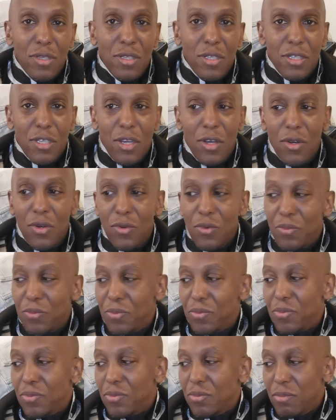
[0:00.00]
So,
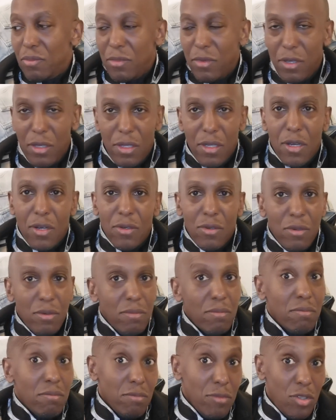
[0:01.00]

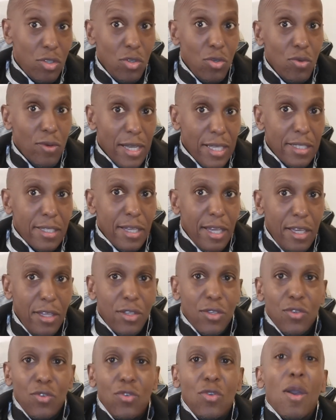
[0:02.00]
do as
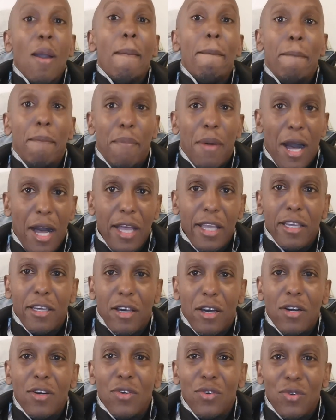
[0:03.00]
they do. Buy
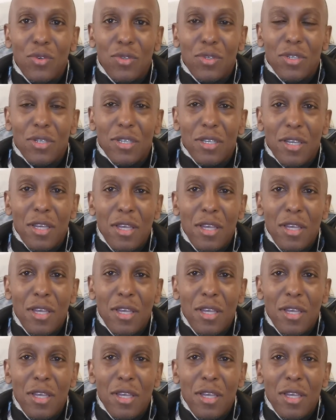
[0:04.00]
gold.